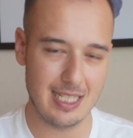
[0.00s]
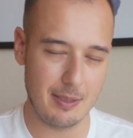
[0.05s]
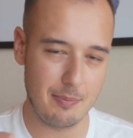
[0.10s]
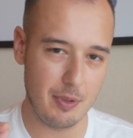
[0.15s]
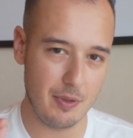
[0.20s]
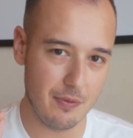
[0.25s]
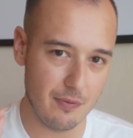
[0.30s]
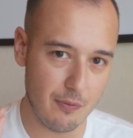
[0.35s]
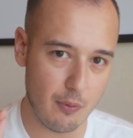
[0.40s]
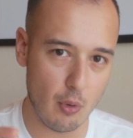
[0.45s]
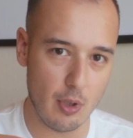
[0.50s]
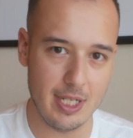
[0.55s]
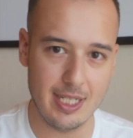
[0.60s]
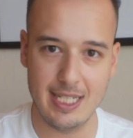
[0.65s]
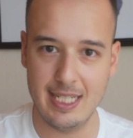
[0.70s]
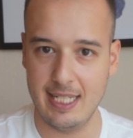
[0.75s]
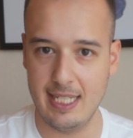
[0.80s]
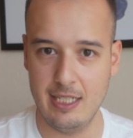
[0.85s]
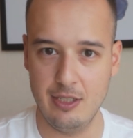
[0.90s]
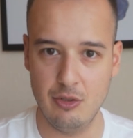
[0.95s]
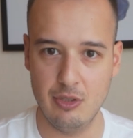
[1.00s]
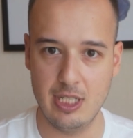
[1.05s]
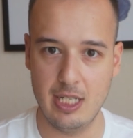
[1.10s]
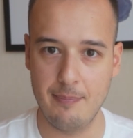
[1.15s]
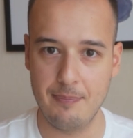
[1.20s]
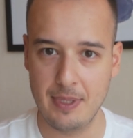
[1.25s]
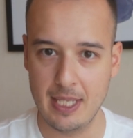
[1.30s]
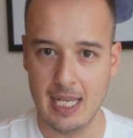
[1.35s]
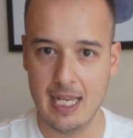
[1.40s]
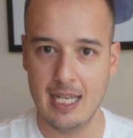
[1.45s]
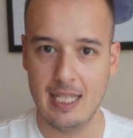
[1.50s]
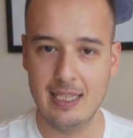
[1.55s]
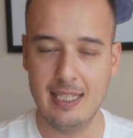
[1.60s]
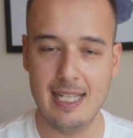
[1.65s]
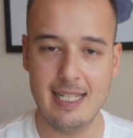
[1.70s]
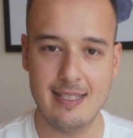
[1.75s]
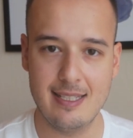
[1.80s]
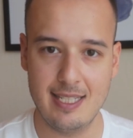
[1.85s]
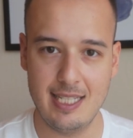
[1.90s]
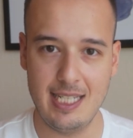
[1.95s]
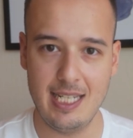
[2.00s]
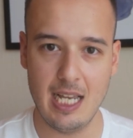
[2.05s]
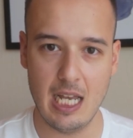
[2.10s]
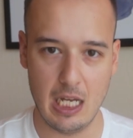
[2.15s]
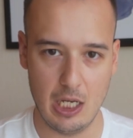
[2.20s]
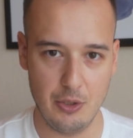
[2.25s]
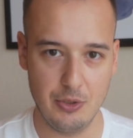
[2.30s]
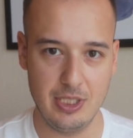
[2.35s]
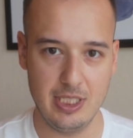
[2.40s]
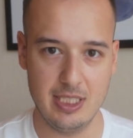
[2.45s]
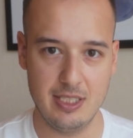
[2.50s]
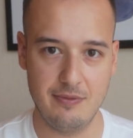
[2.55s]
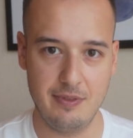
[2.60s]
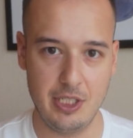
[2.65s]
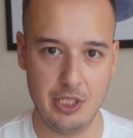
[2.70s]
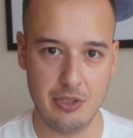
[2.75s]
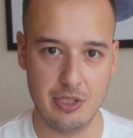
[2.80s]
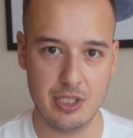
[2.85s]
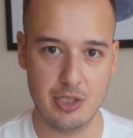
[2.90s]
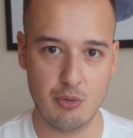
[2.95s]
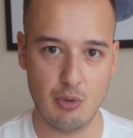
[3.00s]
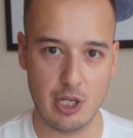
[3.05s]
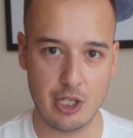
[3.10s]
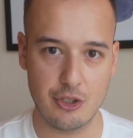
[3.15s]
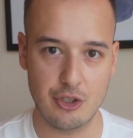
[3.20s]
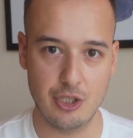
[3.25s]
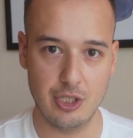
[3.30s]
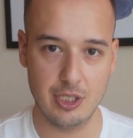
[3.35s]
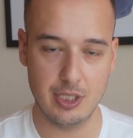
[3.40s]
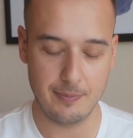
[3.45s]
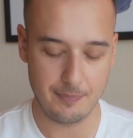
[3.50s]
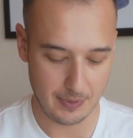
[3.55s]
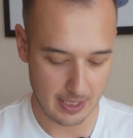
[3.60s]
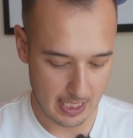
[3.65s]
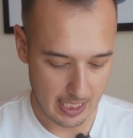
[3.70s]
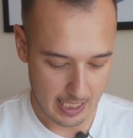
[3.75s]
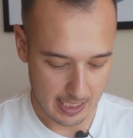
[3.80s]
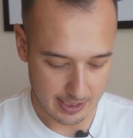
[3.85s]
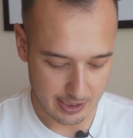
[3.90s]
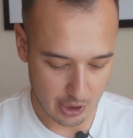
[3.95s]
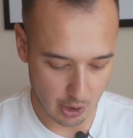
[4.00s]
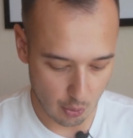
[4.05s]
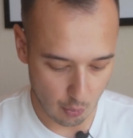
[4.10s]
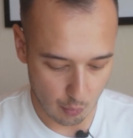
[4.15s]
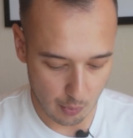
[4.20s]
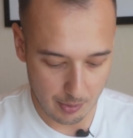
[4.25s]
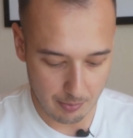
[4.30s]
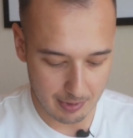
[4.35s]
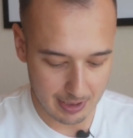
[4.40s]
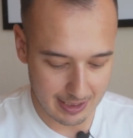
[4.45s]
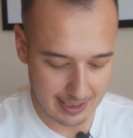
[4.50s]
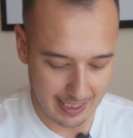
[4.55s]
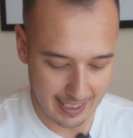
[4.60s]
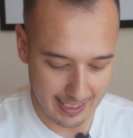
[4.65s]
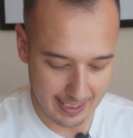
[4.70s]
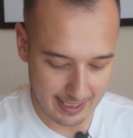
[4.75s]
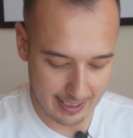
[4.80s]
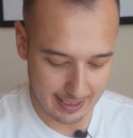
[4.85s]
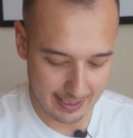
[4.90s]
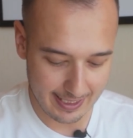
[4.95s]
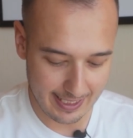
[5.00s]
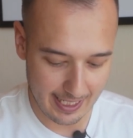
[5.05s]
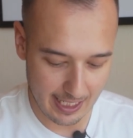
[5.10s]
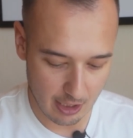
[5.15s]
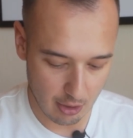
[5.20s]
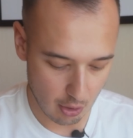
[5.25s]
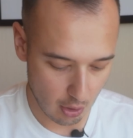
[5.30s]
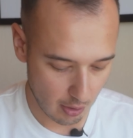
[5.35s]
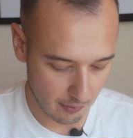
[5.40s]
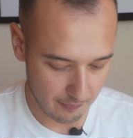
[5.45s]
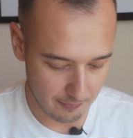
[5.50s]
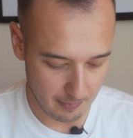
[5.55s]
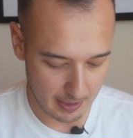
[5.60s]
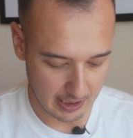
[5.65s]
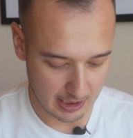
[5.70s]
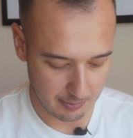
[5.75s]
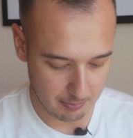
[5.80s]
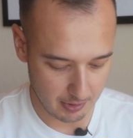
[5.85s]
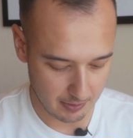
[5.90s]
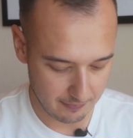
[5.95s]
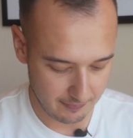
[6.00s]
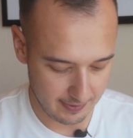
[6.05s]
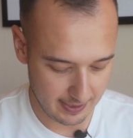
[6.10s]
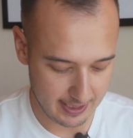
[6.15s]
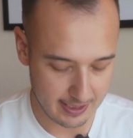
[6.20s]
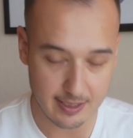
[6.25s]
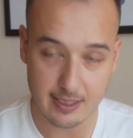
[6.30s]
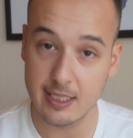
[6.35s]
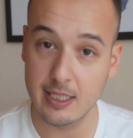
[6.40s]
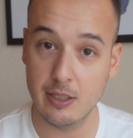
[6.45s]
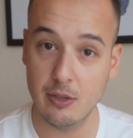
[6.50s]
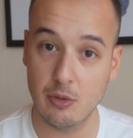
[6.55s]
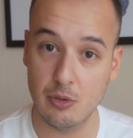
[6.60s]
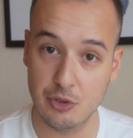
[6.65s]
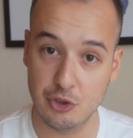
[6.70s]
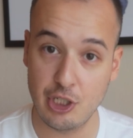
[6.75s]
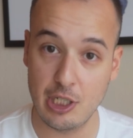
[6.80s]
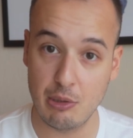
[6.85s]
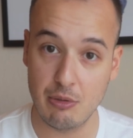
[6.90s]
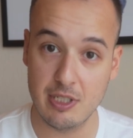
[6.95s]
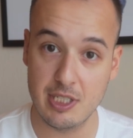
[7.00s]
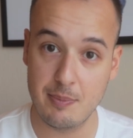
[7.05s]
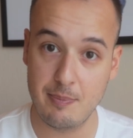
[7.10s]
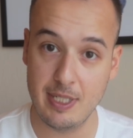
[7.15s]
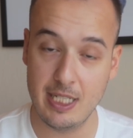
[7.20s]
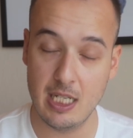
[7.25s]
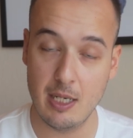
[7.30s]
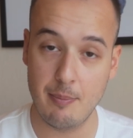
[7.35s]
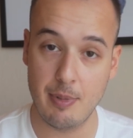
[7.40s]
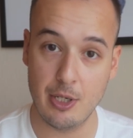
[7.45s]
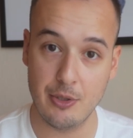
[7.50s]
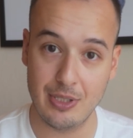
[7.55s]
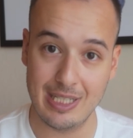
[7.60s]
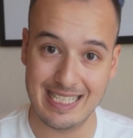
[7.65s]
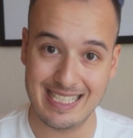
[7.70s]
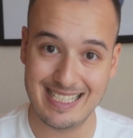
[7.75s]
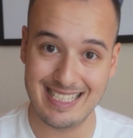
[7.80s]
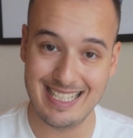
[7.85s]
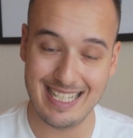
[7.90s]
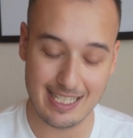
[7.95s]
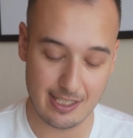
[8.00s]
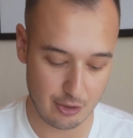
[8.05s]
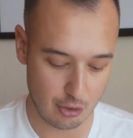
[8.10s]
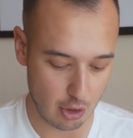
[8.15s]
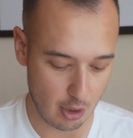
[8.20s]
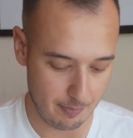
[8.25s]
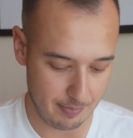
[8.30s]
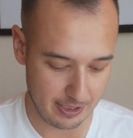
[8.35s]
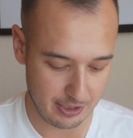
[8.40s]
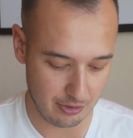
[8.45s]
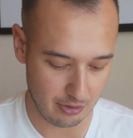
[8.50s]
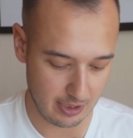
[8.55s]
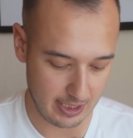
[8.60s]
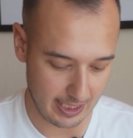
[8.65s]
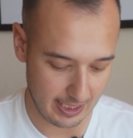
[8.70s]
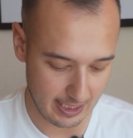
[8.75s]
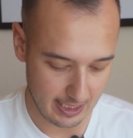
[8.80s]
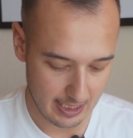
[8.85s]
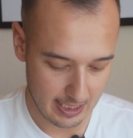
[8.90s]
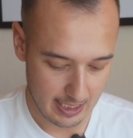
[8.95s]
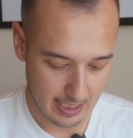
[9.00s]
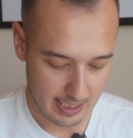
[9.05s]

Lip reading: And before I dig into them, let's see how this video is structured. So we will take care of multiple things, generally speaking about 6 topics today.